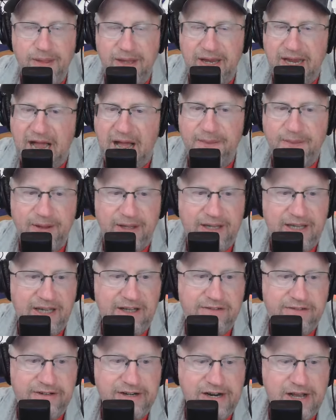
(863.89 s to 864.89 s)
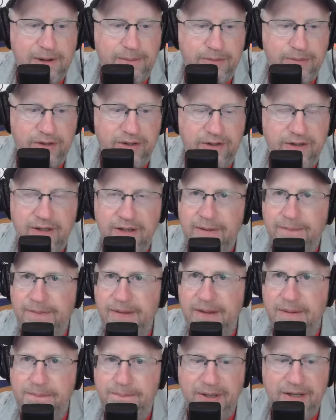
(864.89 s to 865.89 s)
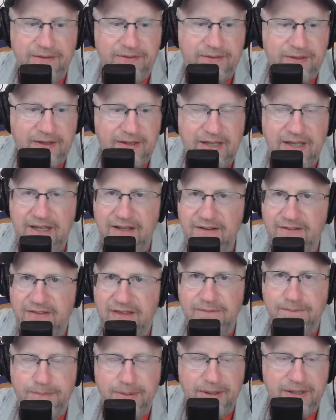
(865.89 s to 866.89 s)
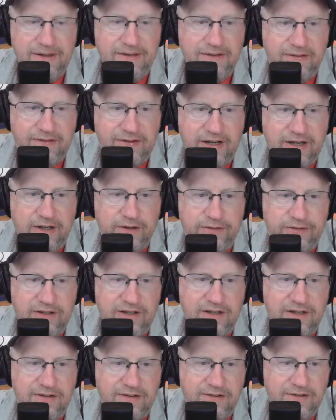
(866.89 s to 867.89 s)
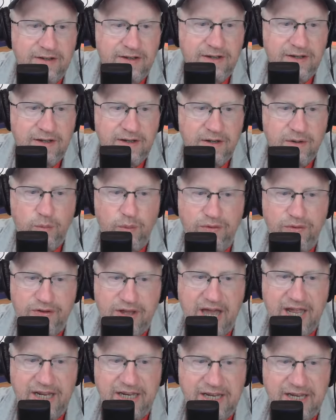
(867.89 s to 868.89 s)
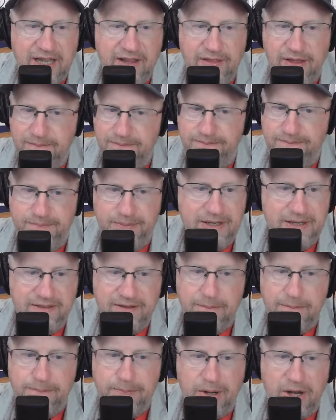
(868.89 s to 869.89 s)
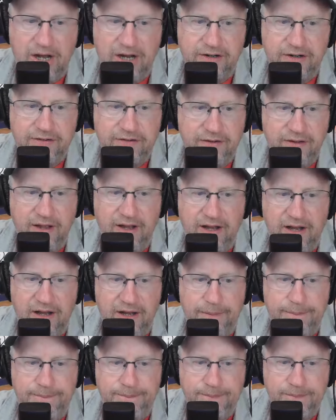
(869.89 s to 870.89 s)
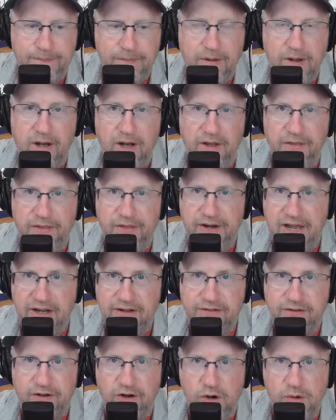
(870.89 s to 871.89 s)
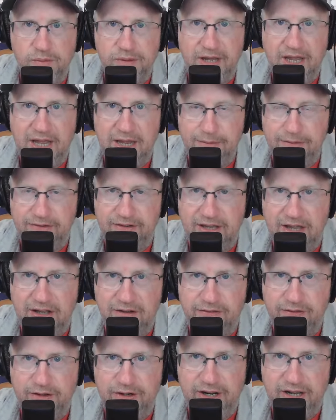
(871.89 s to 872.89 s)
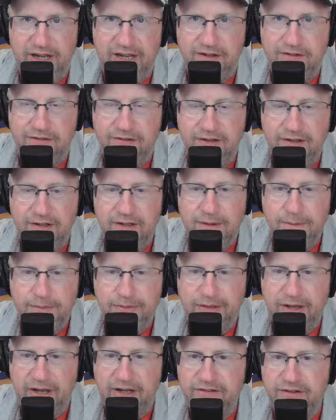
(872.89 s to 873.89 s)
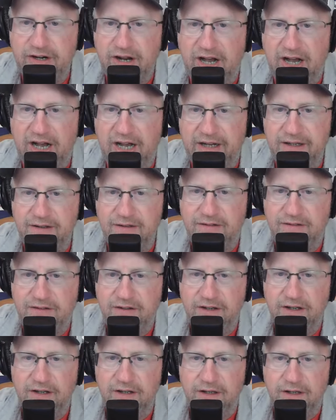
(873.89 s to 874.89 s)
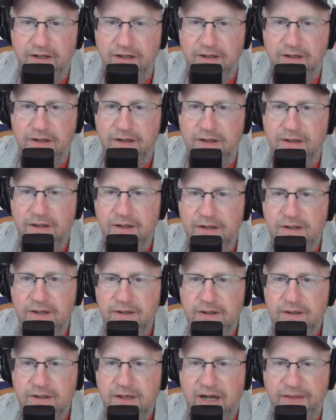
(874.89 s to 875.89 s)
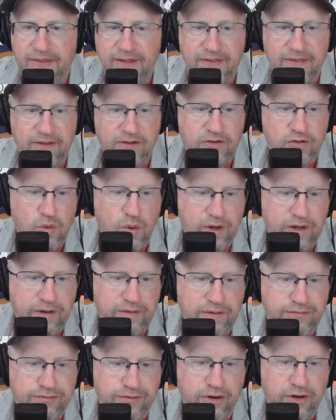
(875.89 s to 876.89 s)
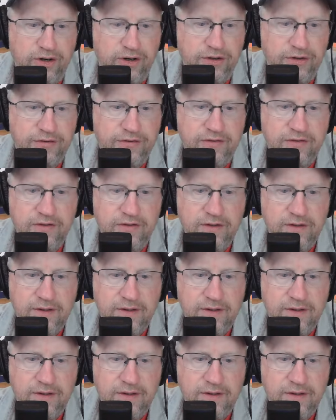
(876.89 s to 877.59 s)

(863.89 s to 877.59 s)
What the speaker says: They got the Heat's number. They beat the Heat. They've beaten the Celtics. We've got to get, they've beaten the Bucks. The next home game is against the Knicks. That's not until, I think, the 21st.